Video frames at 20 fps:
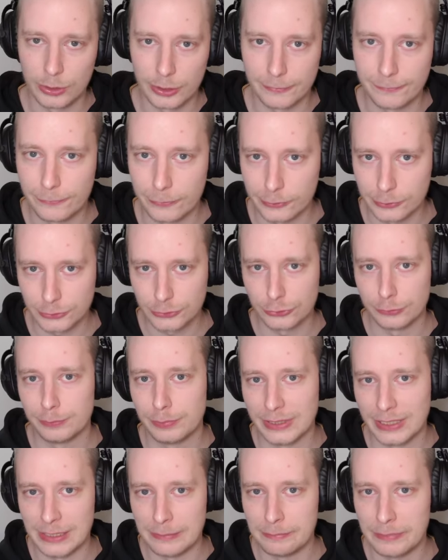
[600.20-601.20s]
are forced to
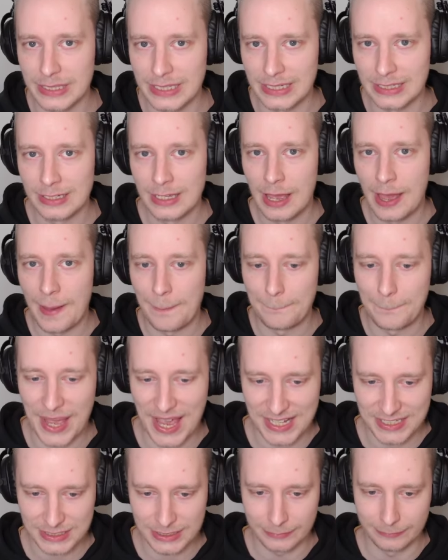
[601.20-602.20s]
play B
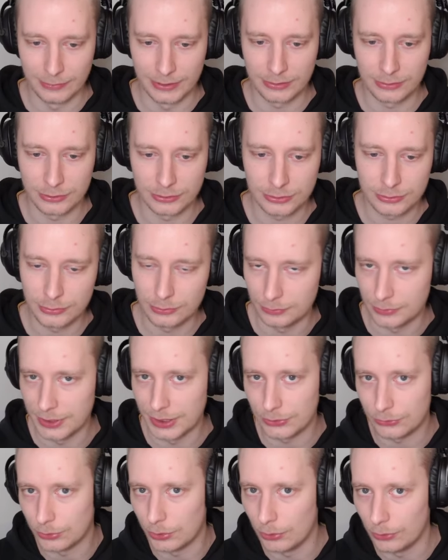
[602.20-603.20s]
passively because you
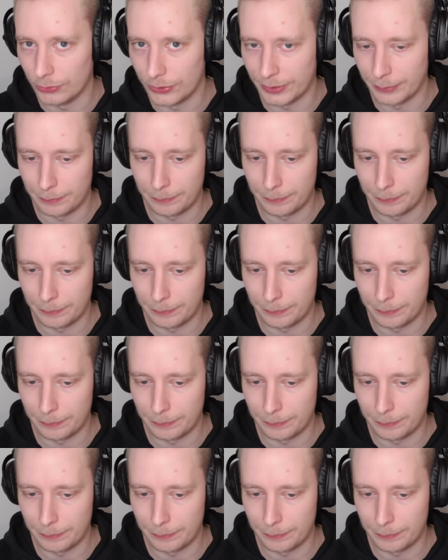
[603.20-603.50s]
need to hold the